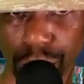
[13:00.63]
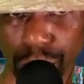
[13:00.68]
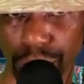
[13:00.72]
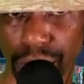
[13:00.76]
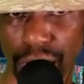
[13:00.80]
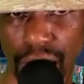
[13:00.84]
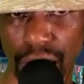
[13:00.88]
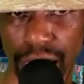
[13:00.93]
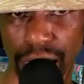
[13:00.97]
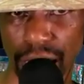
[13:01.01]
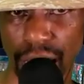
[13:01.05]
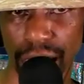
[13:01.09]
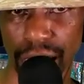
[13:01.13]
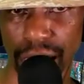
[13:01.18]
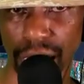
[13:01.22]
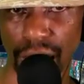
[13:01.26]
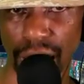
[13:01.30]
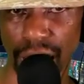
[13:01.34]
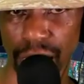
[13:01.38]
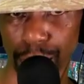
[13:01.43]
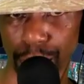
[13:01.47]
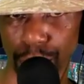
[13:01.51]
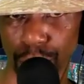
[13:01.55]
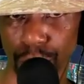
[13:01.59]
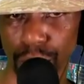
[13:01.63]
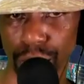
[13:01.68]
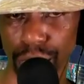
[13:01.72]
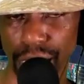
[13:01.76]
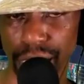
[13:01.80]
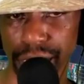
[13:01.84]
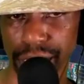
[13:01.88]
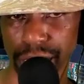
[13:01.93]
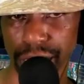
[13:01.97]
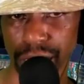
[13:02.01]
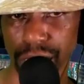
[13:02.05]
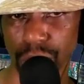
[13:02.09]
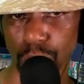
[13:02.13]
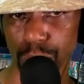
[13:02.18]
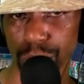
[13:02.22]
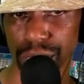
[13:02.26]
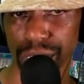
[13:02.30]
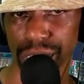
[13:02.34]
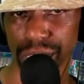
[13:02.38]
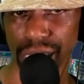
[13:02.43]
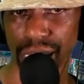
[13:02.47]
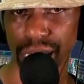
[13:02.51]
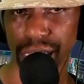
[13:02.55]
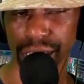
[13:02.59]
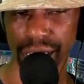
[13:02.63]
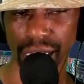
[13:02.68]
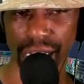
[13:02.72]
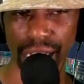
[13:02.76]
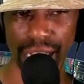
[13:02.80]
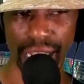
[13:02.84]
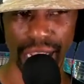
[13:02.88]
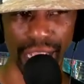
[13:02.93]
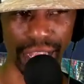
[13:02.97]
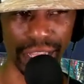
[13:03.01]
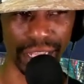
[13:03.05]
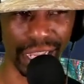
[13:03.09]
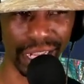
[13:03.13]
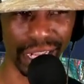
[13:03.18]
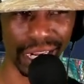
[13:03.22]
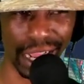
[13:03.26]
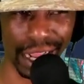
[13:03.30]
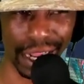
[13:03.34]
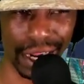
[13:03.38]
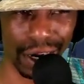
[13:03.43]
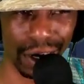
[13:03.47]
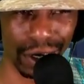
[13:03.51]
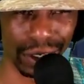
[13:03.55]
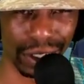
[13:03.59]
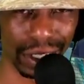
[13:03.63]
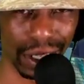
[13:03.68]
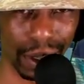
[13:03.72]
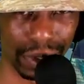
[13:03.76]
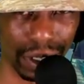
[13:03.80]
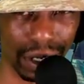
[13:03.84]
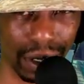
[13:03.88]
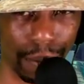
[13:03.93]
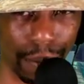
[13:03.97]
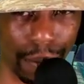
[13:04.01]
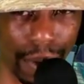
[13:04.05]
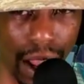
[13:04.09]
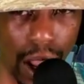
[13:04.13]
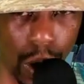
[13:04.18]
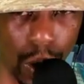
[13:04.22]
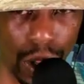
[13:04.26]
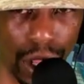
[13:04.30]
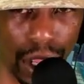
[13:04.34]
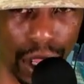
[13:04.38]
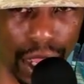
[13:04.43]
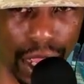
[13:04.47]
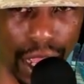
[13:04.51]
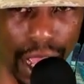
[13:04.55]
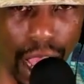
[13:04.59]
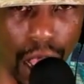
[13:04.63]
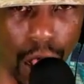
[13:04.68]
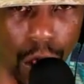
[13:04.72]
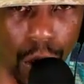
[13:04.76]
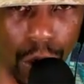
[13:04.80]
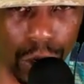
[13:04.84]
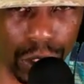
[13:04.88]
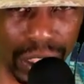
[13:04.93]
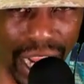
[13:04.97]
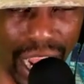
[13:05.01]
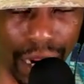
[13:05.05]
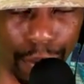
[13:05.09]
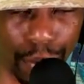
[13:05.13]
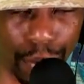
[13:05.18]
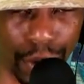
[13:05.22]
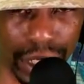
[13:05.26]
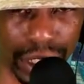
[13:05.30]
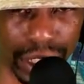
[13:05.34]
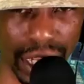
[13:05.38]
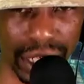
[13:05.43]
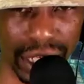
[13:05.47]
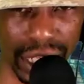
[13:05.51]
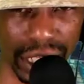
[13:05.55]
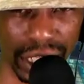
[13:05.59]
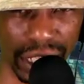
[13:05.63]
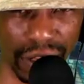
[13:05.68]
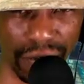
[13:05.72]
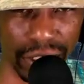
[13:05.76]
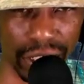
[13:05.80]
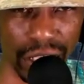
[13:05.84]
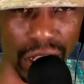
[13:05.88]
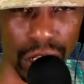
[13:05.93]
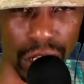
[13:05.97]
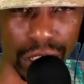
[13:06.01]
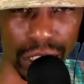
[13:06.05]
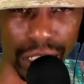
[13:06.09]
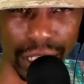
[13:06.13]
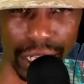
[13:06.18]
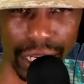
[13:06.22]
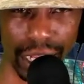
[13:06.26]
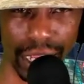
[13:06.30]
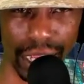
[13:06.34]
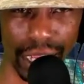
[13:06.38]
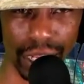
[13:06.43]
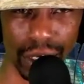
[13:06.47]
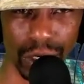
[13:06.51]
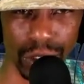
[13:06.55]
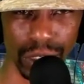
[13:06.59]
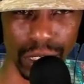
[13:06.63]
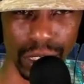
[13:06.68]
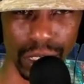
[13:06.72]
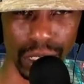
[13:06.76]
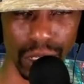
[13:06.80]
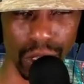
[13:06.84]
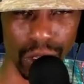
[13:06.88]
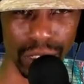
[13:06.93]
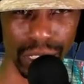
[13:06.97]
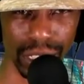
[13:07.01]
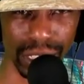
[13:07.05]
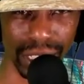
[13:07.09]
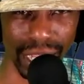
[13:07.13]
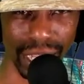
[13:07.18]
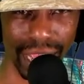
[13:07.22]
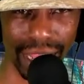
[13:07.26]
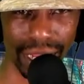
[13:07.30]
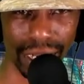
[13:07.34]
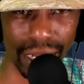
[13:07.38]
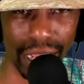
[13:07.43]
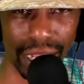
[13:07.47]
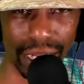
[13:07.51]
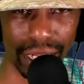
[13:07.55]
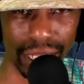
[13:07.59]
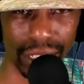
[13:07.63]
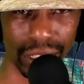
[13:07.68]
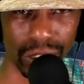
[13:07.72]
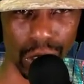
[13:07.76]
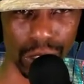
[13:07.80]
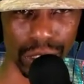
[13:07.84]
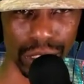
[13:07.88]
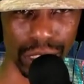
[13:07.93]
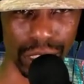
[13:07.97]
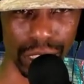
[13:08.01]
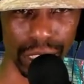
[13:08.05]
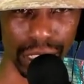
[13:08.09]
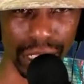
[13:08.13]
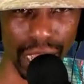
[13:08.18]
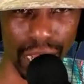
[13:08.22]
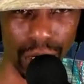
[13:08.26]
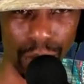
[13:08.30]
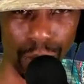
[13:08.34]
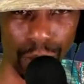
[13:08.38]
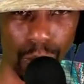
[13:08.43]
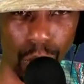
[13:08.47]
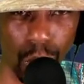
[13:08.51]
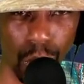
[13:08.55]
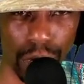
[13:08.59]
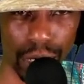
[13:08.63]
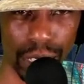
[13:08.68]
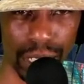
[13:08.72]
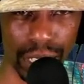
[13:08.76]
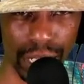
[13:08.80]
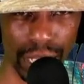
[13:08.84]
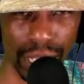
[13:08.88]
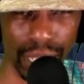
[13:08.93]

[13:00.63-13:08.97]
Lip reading: are not allowed to audible unless the coach says? And then I hear something about how Dak Prescott doesn't even talk to Linehan on the sideline. He talks to Kellen Moore.